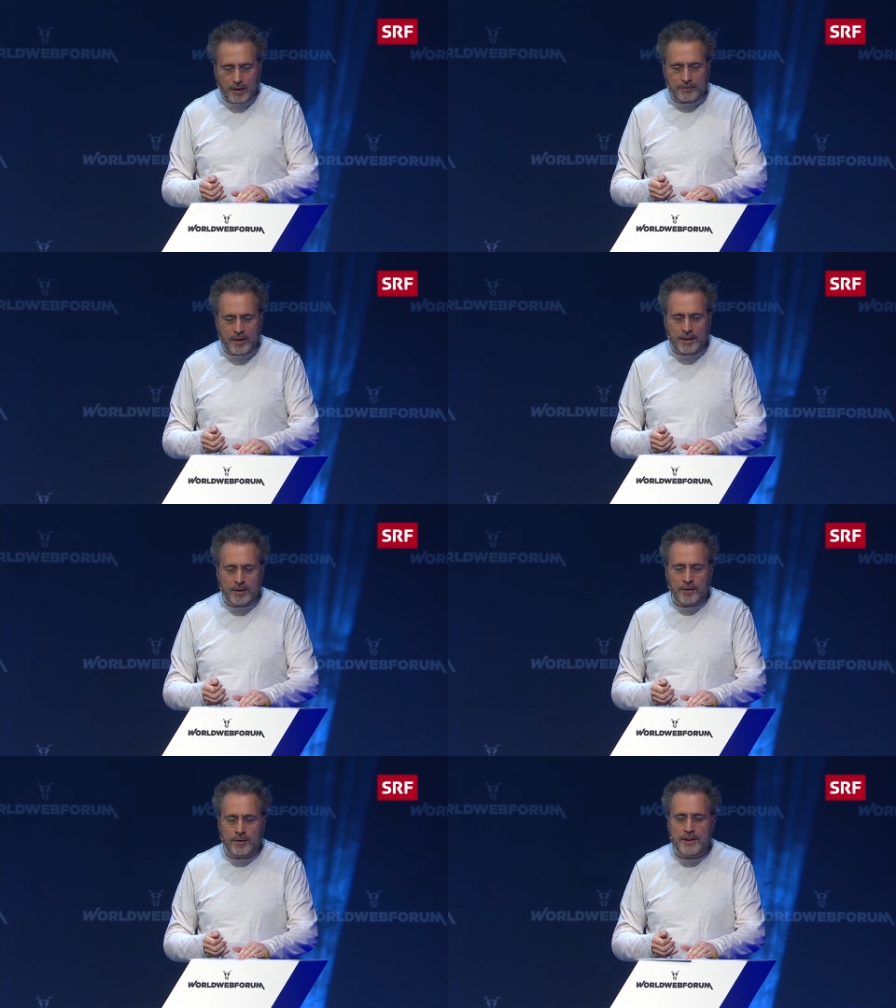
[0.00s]
Take
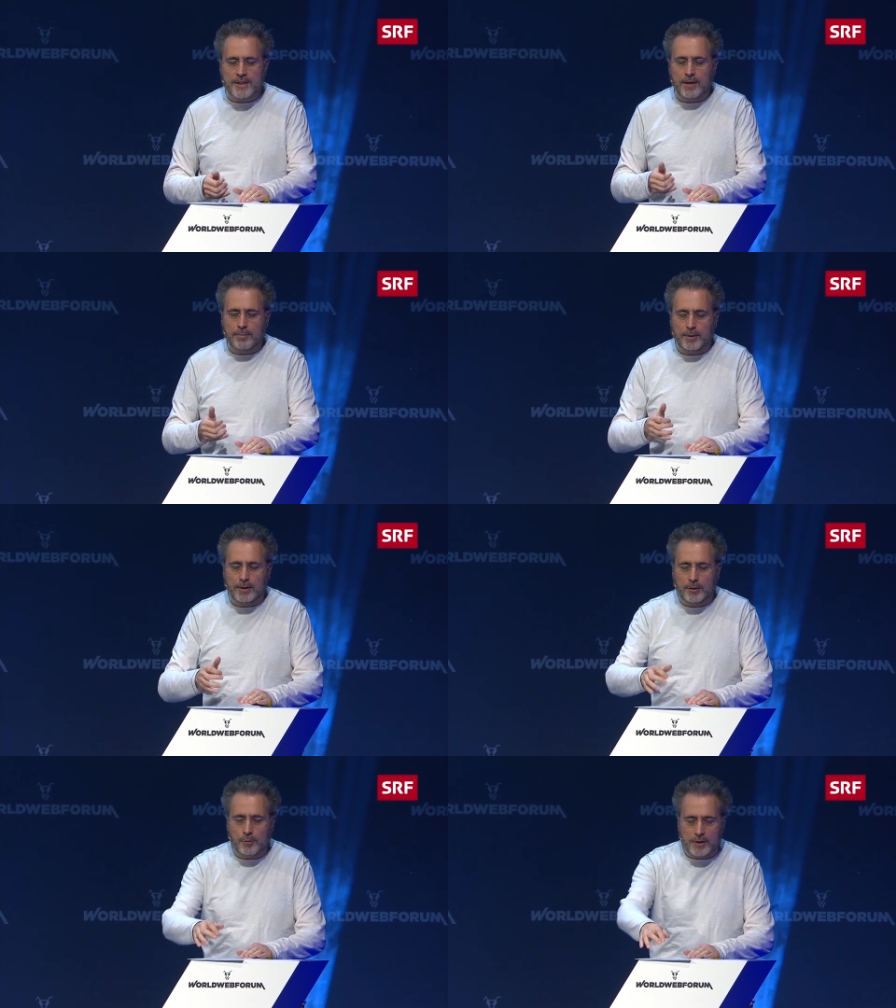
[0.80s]
another example,
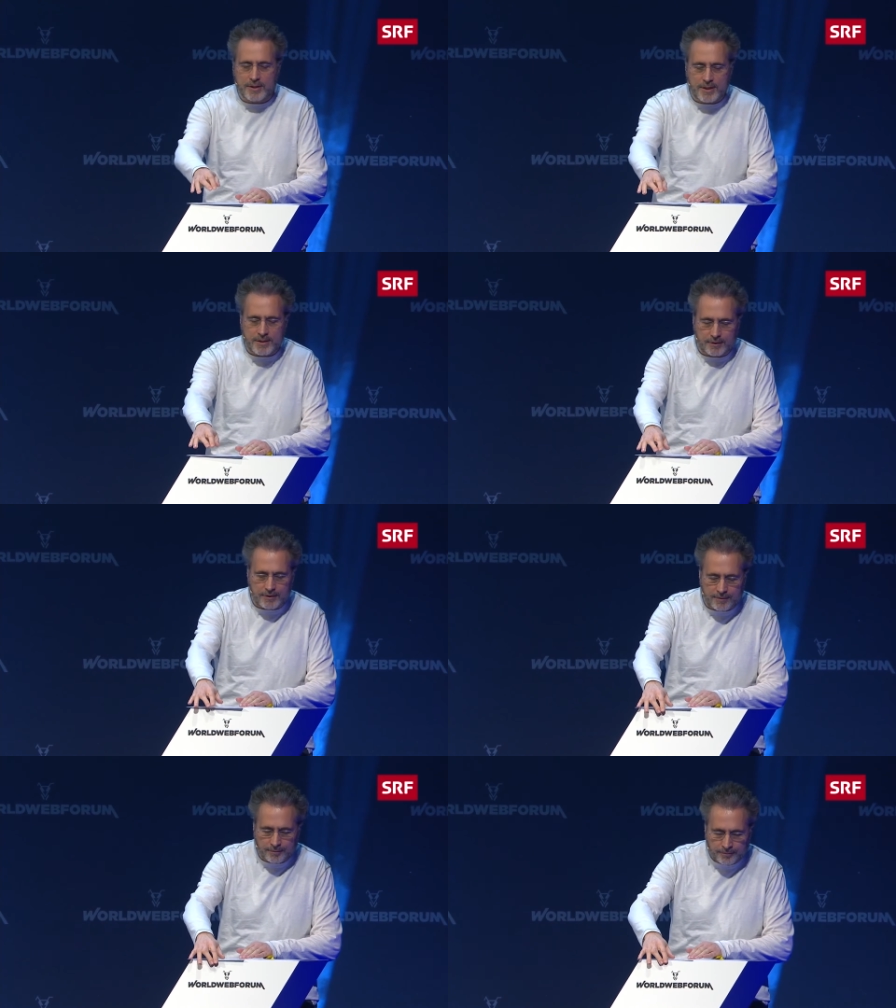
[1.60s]
the Google Assistant.